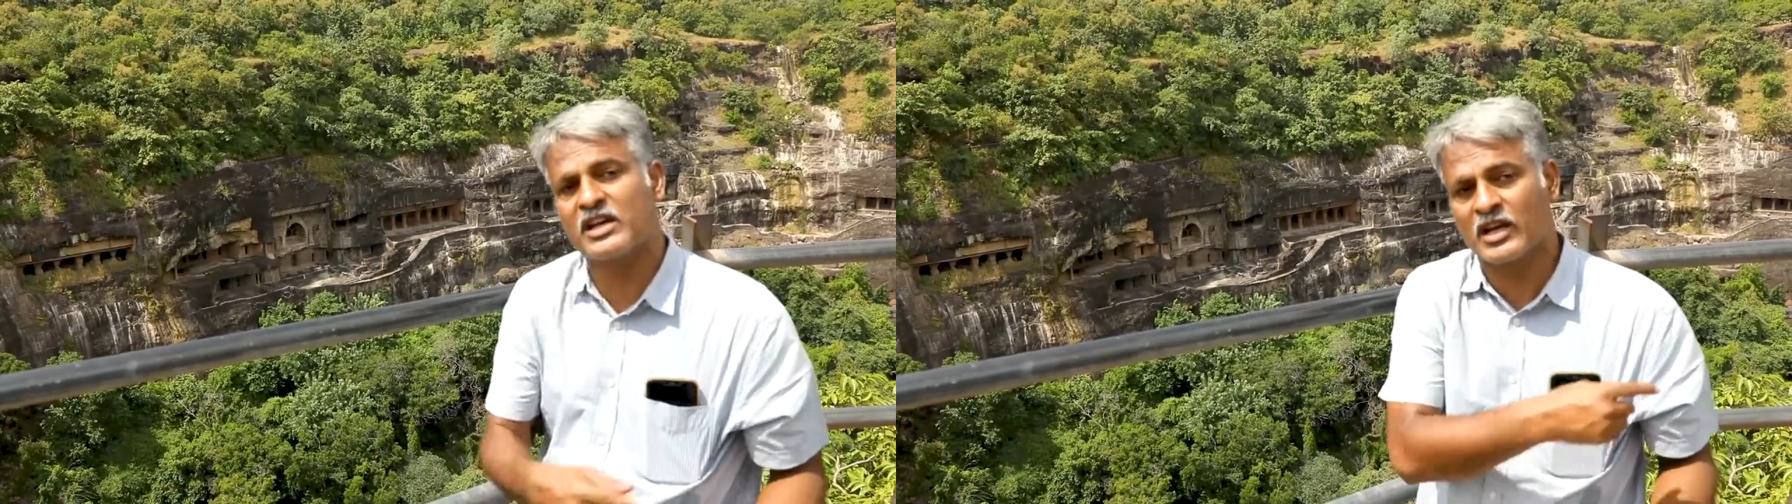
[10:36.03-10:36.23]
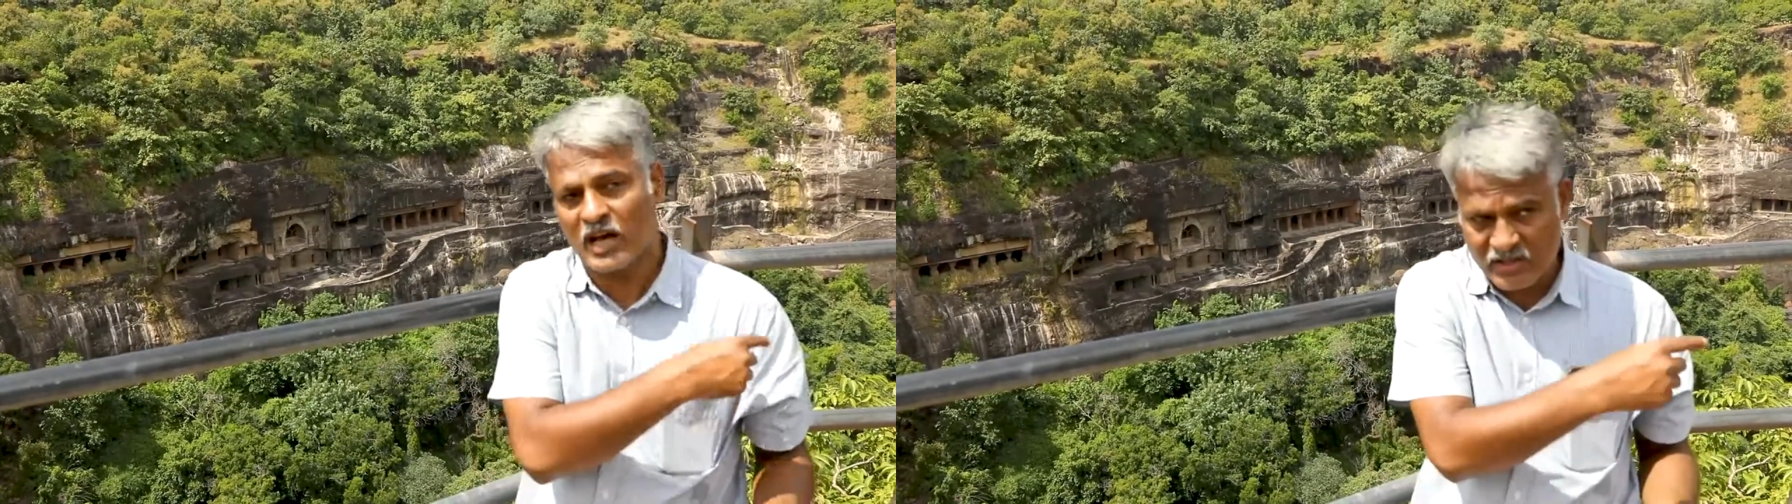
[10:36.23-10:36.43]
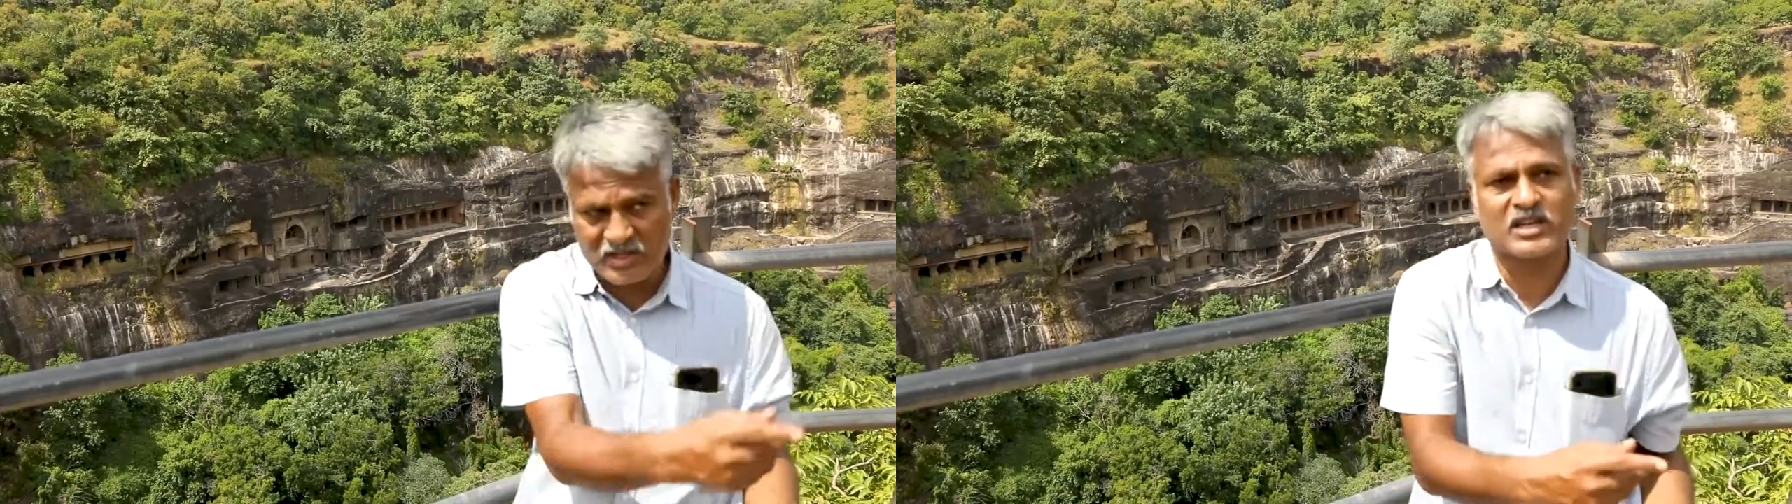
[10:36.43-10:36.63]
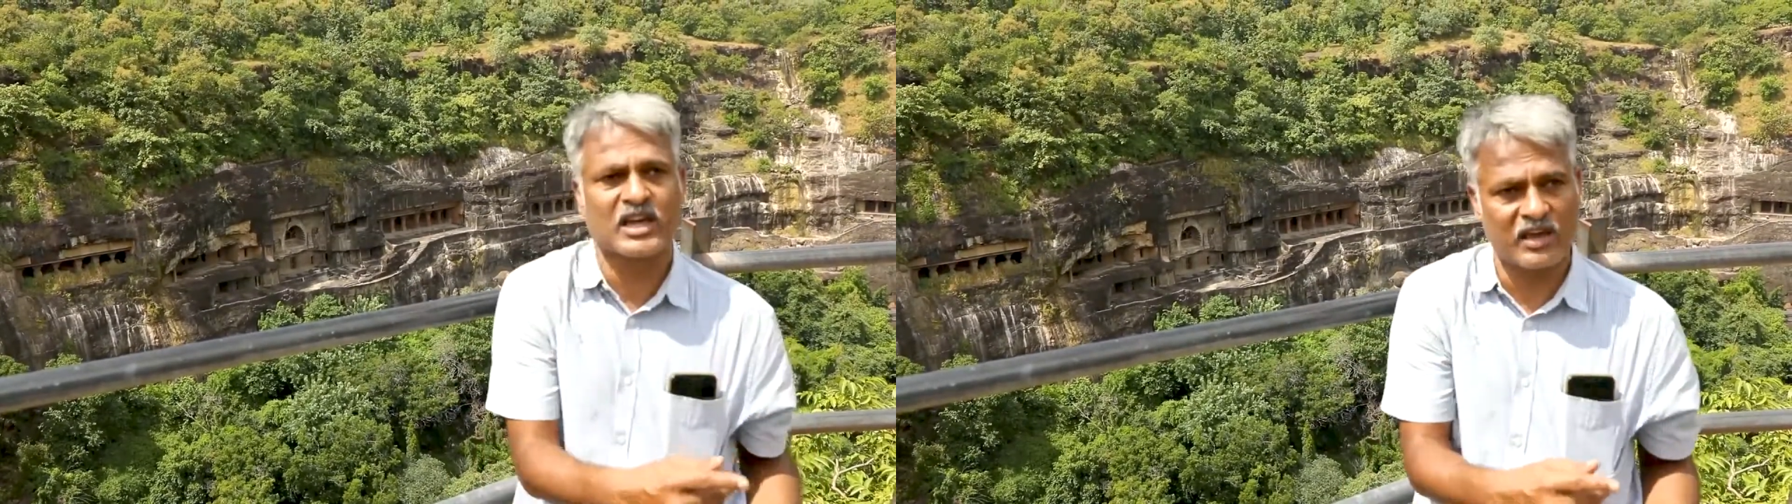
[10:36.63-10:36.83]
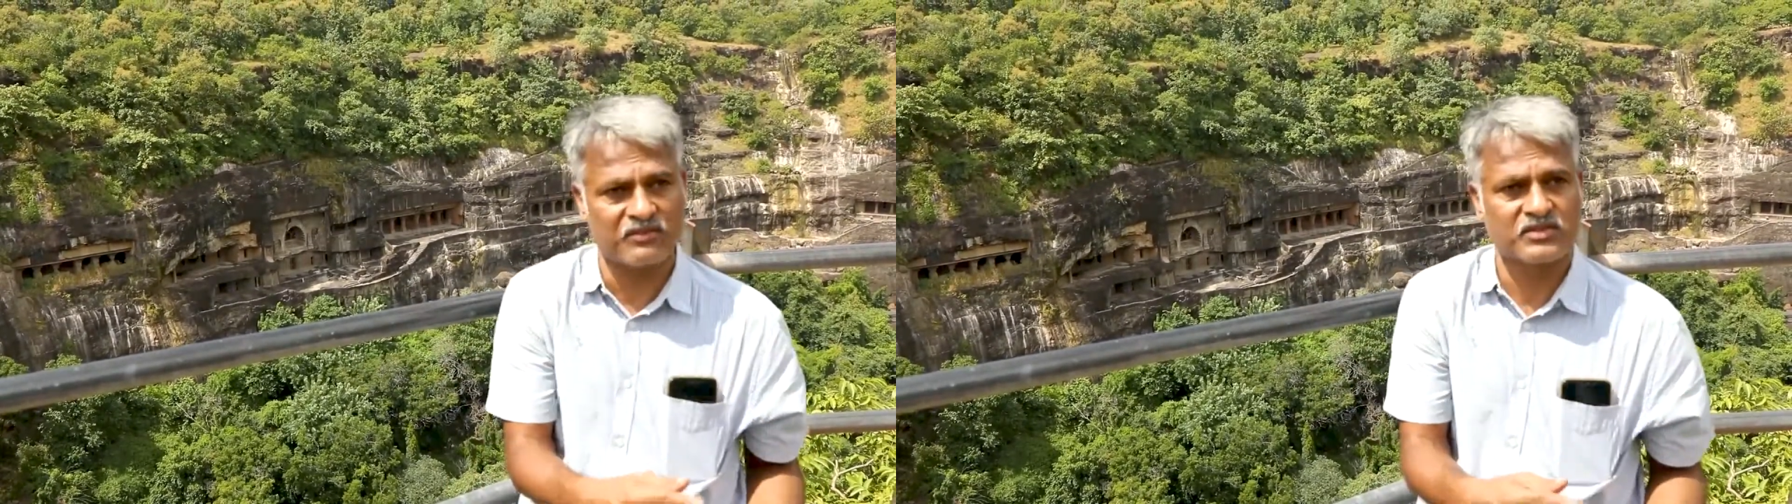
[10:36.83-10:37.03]
in other
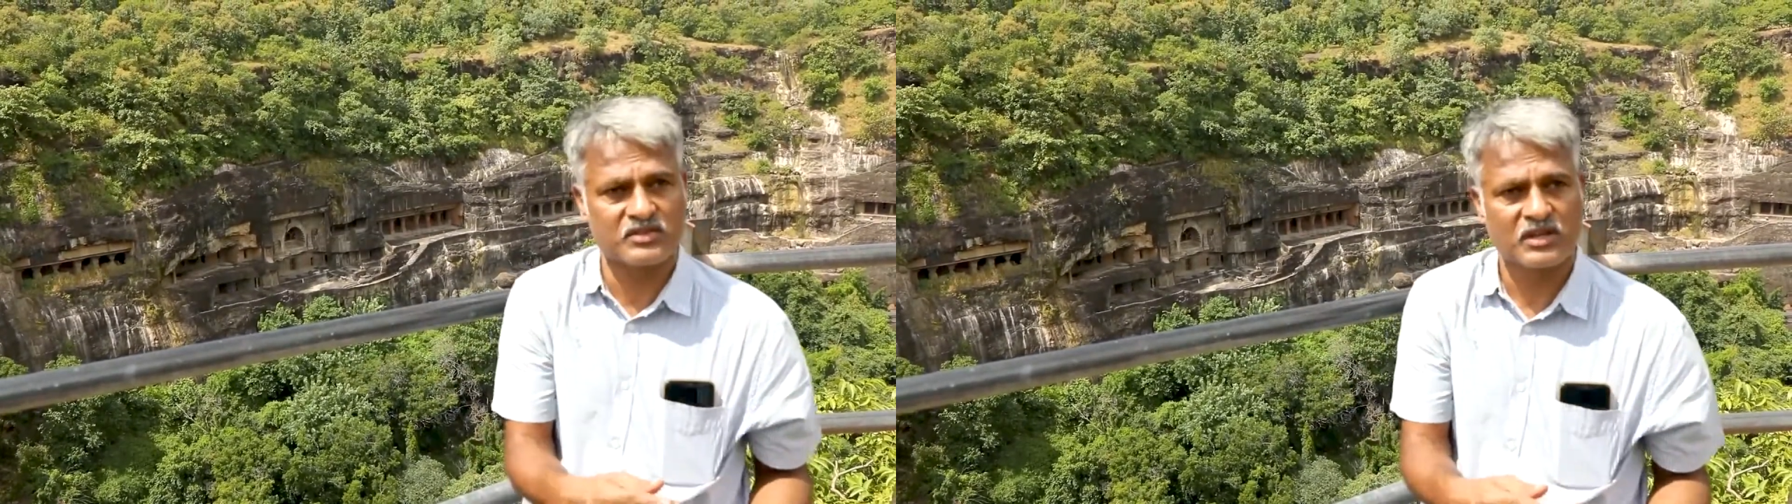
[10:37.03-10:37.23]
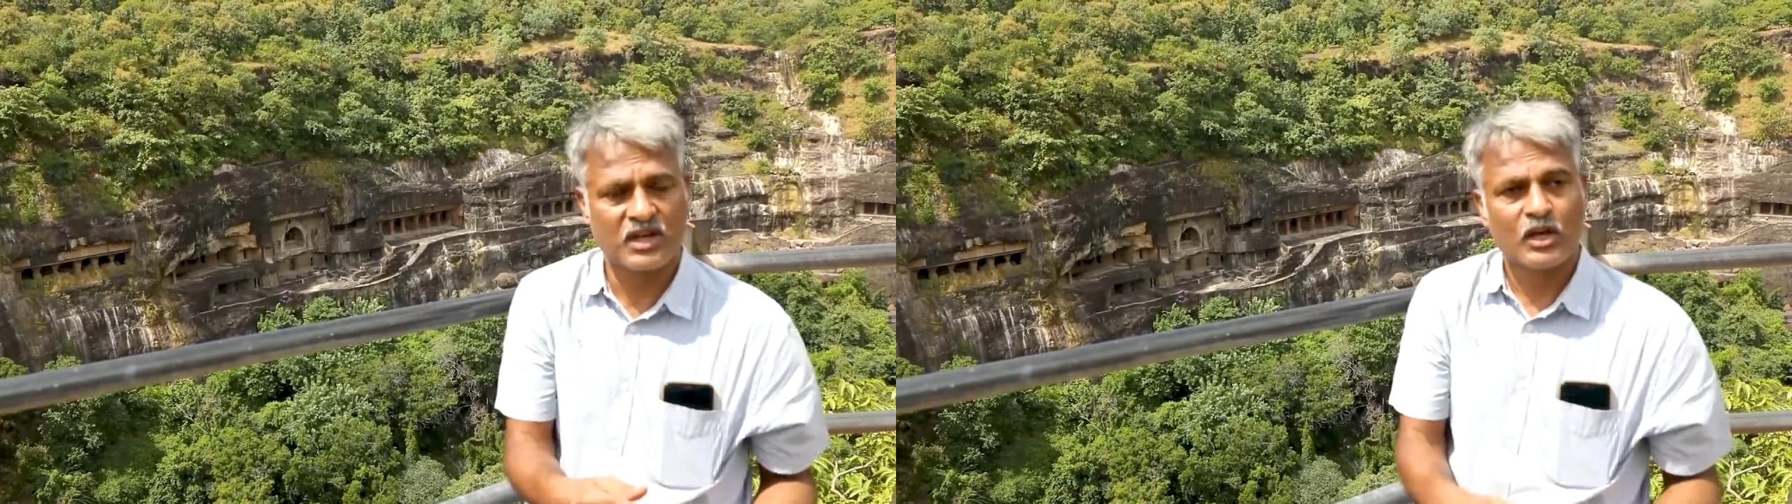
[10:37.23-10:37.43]
caves,